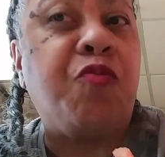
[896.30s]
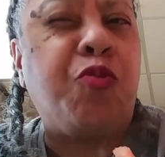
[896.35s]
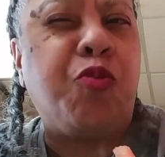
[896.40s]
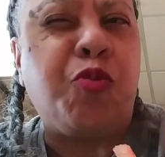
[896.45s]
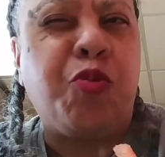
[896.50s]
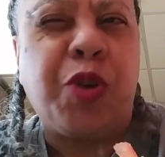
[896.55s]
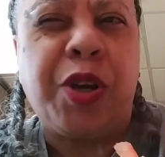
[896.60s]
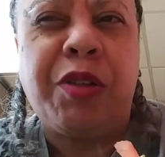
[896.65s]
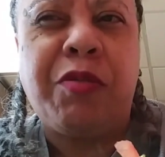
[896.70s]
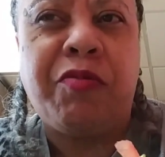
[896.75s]

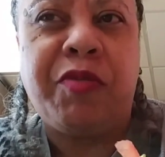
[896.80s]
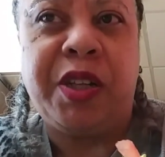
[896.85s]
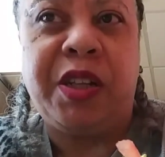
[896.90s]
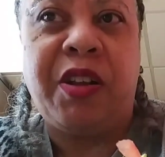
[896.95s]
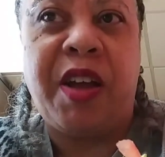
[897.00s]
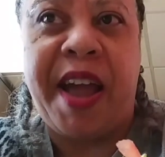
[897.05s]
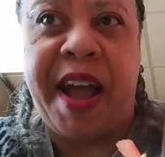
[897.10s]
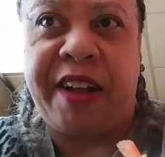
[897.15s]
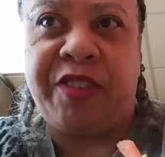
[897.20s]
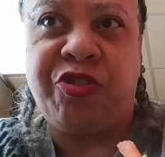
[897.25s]

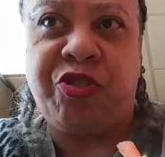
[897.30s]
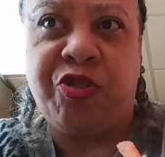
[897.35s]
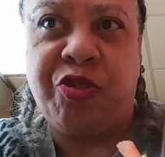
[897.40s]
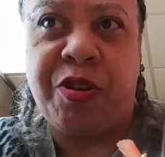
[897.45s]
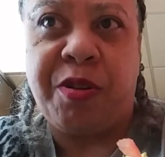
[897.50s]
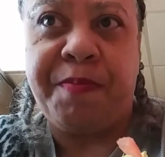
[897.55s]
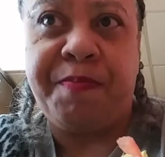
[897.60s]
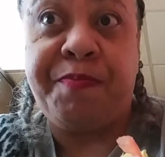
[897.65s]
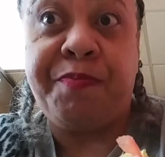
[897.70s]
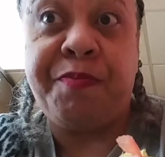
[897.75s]
real
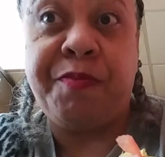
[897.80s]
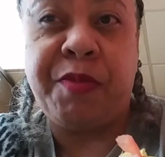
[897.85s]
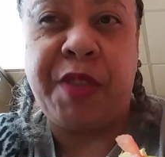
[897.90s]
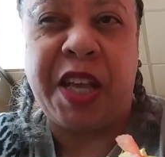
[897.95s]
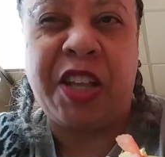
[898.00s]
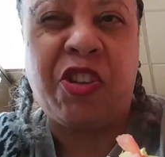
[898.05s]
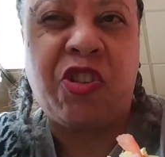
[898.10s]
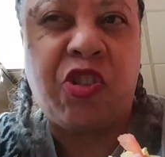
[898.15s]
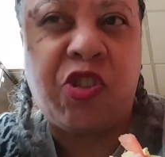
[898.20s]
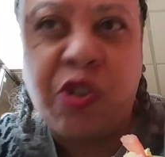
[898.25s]
extra,
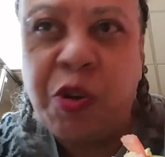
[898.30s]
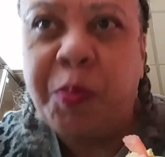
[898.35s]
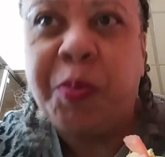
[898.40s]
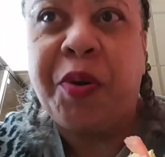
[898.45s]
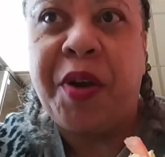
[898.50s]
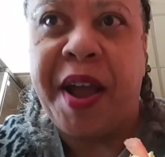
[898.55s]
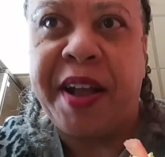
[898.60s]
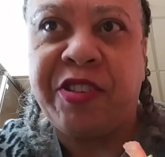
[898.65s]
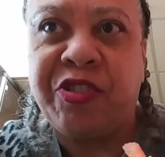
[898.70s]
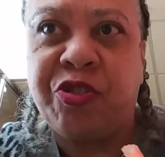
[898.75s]
like
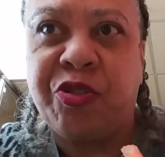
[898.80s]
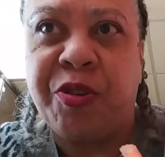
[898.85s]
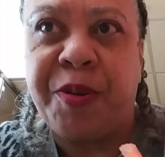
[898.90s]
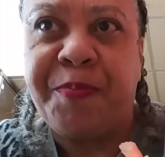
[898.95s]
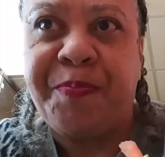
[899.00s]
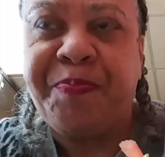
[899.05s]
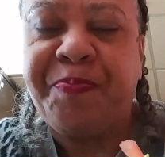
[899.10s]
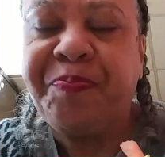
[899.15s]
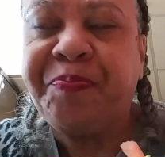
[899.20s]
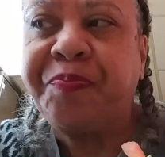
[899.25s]
super extra.
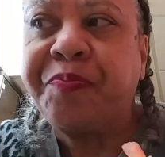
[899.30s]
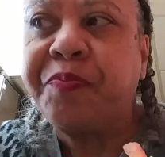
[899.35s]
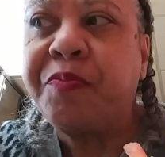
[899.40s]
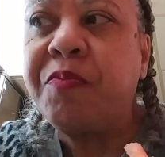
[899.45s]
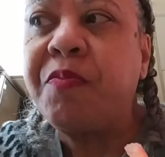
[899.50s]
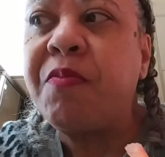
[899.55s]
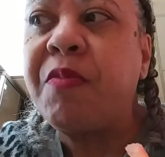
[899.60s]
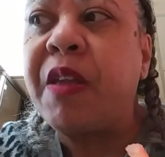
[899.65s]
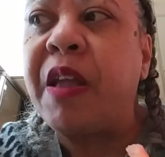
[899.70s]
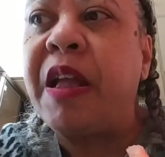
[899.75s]

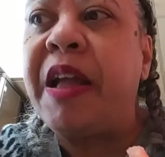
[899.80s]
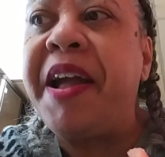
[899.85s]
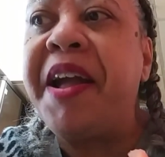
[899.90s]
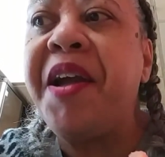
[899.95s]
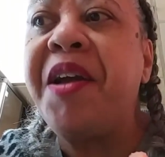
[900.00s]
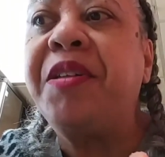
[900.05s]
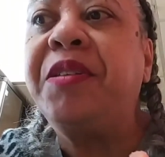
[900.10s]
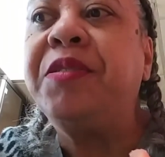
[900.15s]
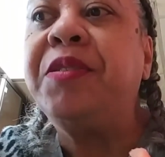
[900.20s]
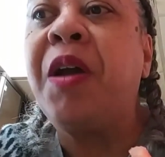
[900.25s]

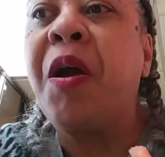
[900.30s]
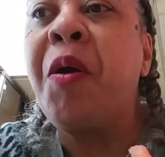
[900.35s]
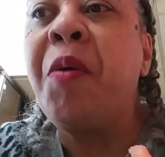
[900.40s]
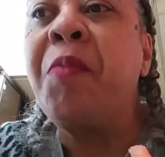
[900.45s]
And